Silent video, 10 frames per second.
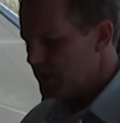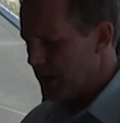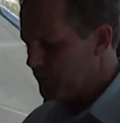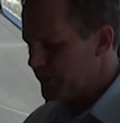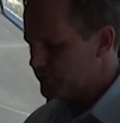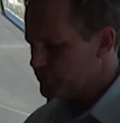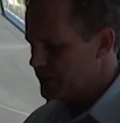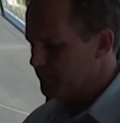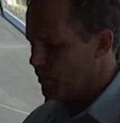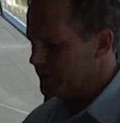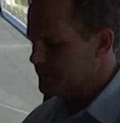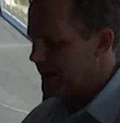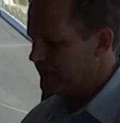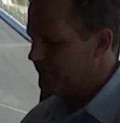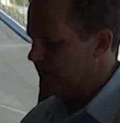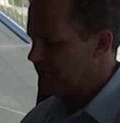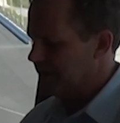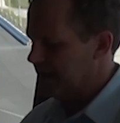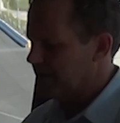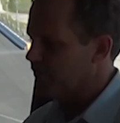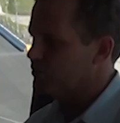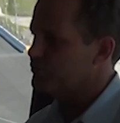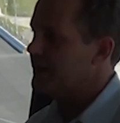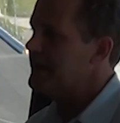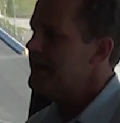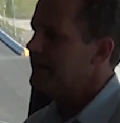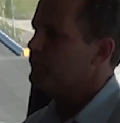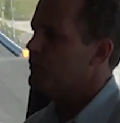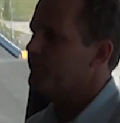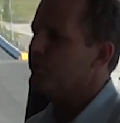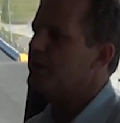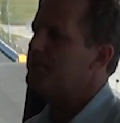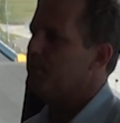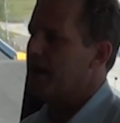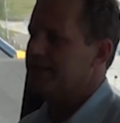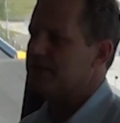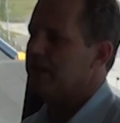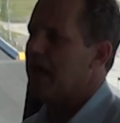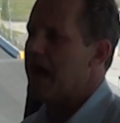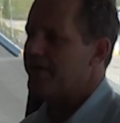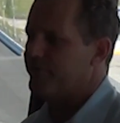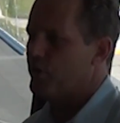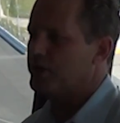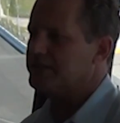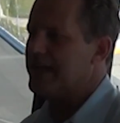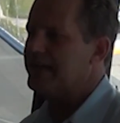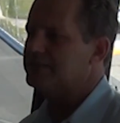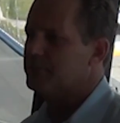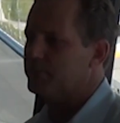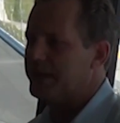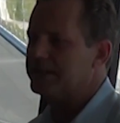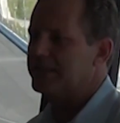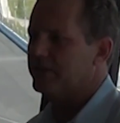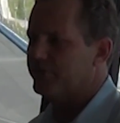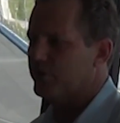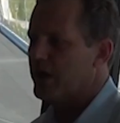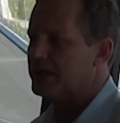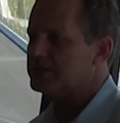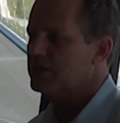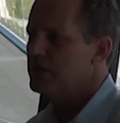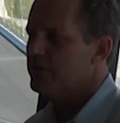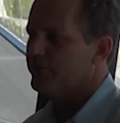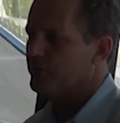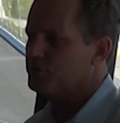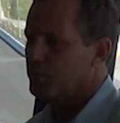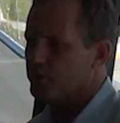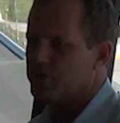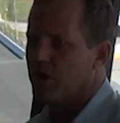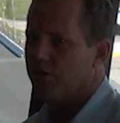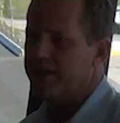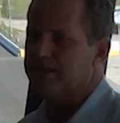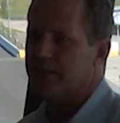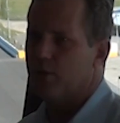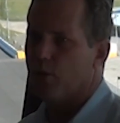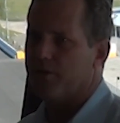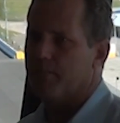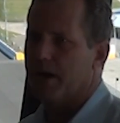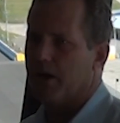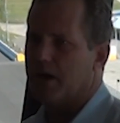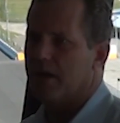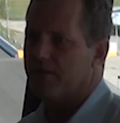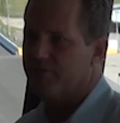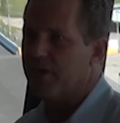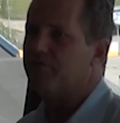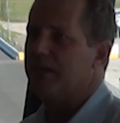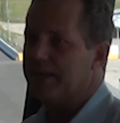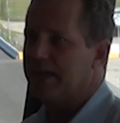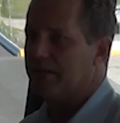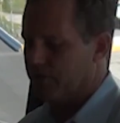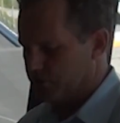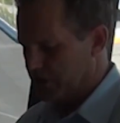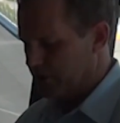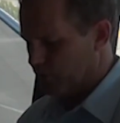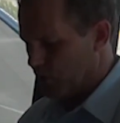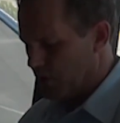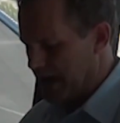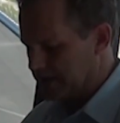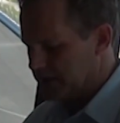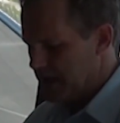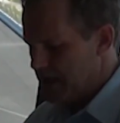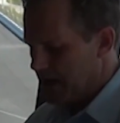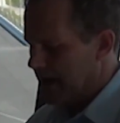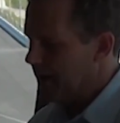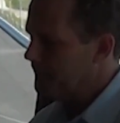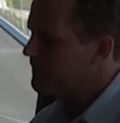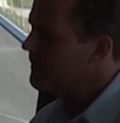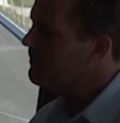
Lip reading: couple interesting points about the 50th anniversary. We've really placed a lot of focus. That is a big deal for us, for sports car racing in North America, the 50th anniversary of the Rolex. The